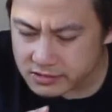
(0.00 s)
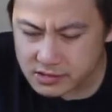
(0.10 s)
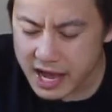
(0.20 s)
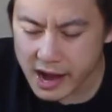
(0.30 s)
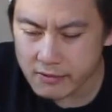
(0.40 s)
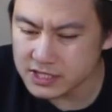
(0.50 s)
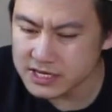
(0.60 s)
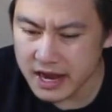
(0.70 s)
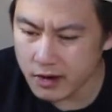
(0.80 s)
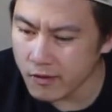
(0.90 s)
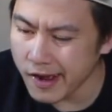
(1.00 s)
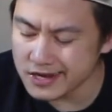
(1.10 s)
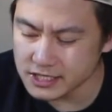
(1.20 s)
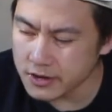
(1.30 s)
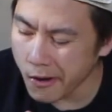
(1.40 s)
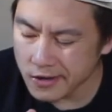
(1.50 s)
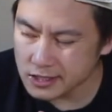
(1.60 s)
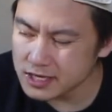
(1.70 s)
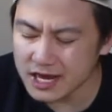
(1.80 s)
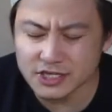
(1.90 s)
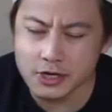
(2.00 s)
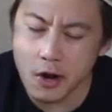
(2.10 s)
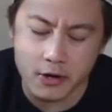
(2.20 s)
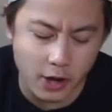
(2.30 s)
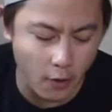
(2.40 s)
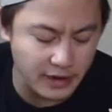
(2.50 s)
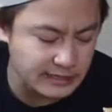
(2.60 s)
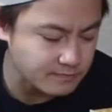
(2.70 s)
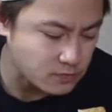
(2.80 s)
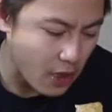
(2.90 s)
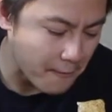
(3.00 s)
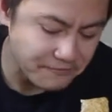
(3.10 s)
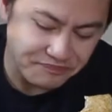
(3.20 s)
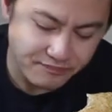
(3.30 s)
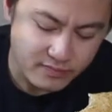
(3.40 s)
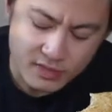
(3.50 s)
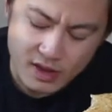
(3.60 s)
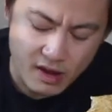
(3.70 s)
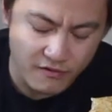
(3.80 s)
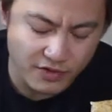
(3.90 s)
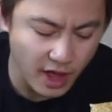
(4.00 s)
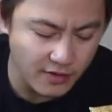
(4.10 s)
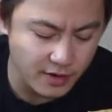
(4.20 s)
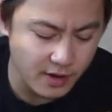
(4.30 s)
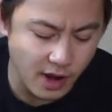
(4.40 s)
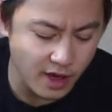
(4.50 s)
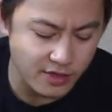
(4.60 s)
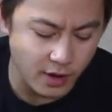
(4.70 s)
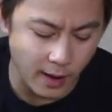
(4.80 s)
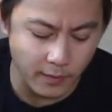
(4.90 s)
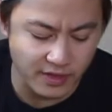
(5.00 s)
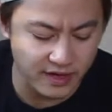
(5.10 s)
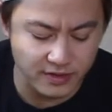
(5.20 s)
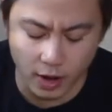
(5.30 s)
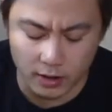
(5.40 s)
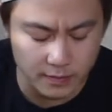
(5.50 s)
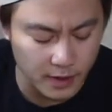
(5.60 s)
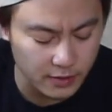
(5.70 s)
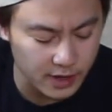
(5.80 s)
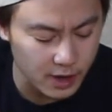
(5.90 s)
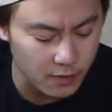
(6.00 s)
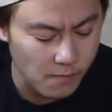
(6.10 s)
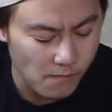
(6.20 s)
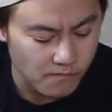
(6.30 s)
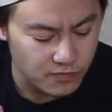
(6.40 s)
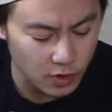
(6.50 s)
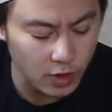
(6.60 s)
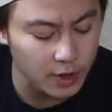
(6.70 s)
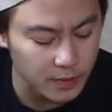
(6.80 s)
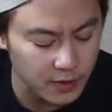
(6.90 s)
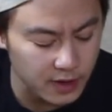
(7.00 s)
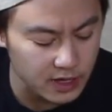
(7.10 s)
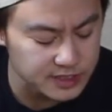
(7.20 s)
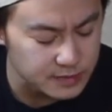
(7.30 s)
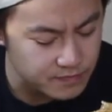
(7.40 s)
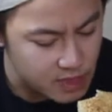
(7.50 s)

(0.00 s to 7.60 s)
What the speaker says: like I was saying, crust, texture, doughy. For the other couple that have the garlic buttery dough, or garlic buttery crust.